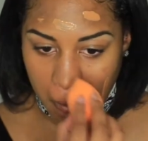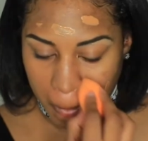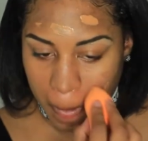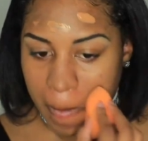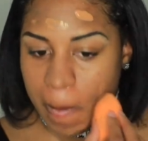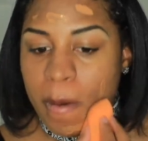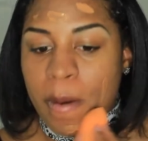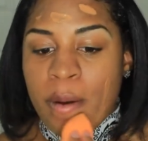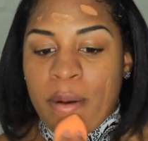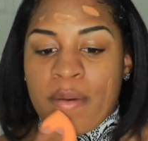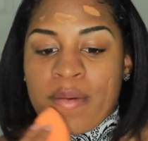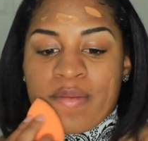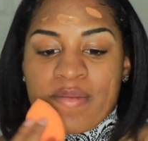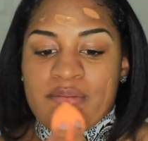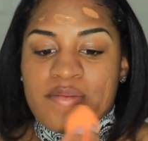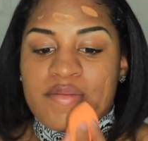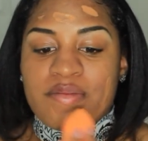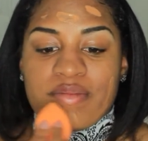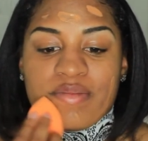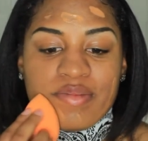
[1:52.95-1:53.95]
this
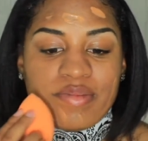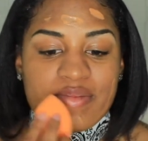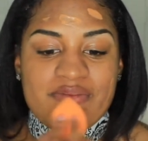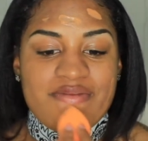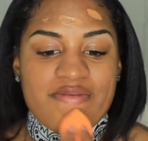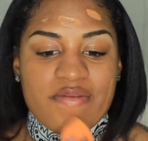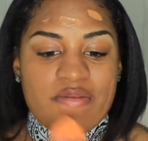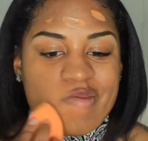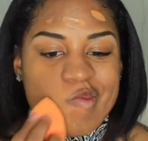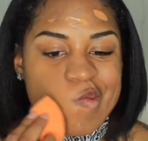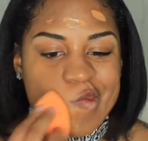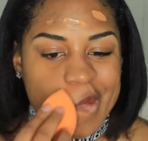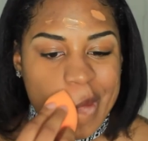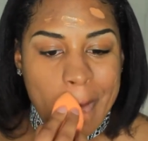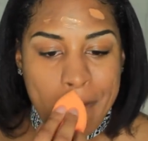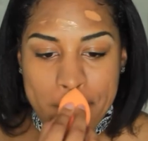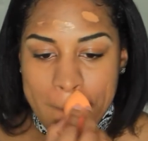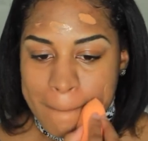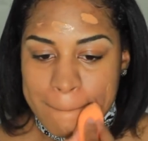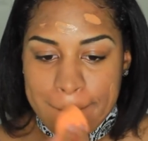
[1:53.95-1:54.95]
sponge is
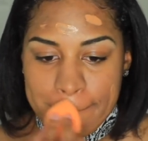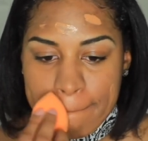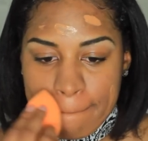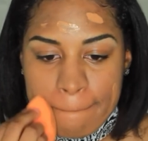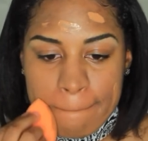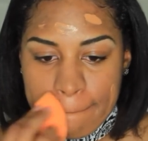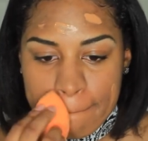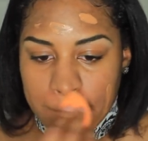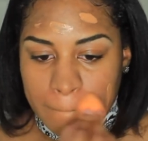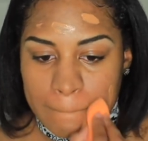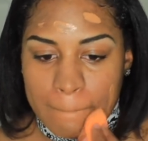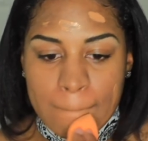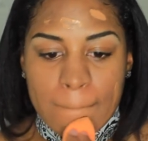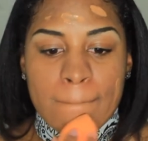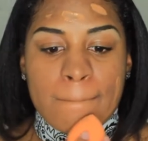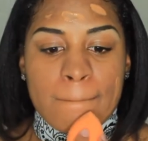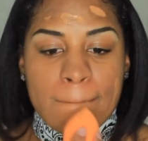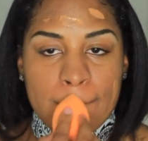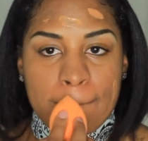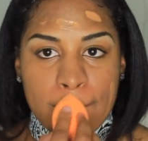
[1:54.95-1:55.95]
very inexpensive
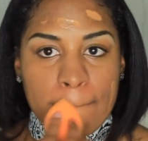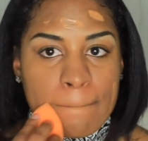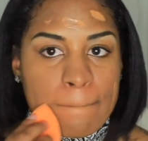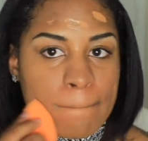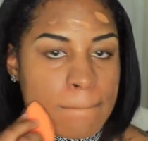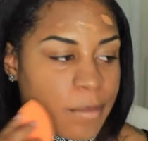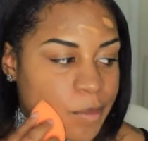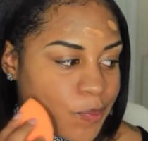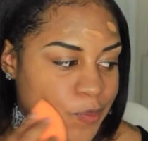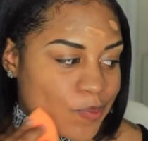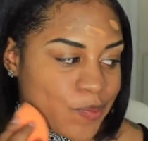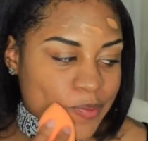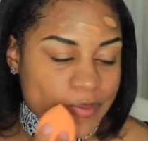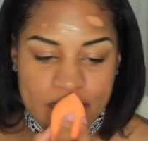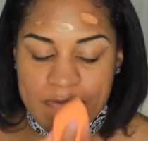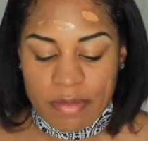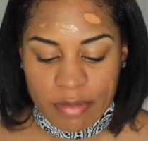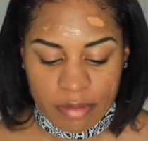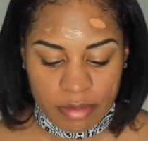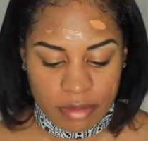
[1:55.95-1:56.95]
and it's the
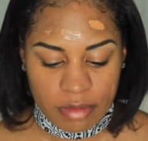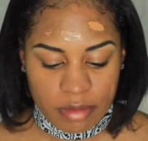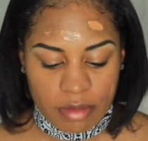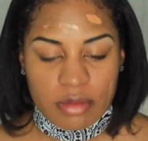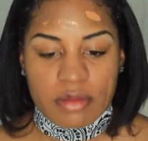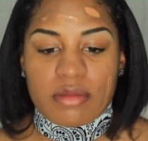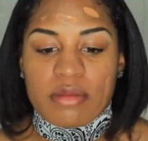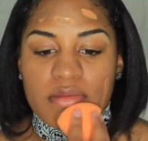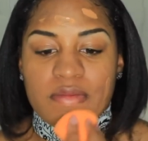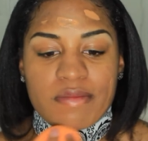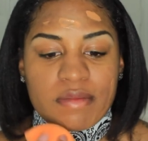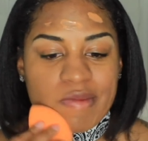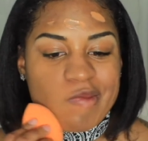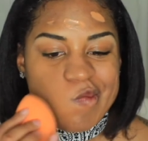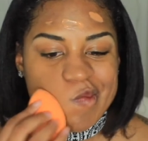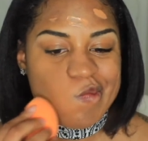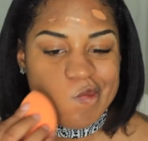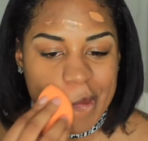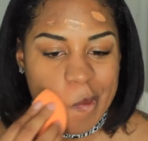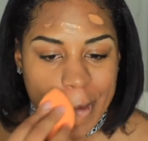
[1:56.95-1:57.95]
bomb.com, so
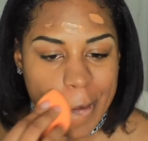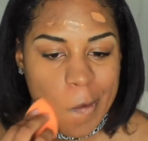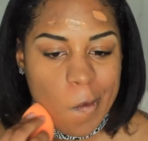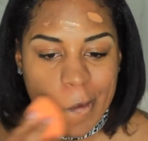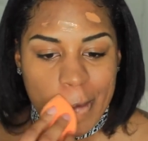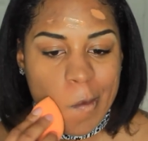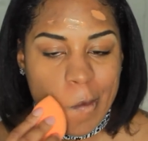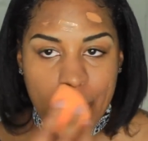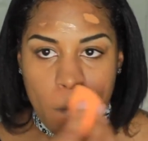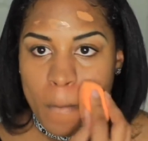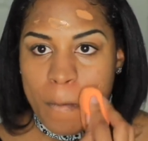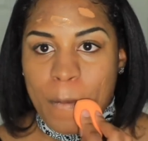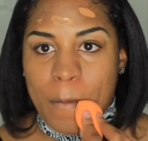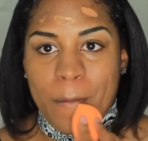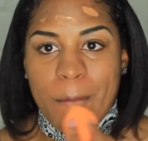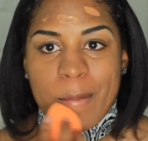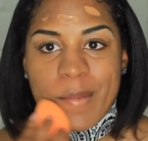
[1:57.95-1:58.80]
get you one, girl.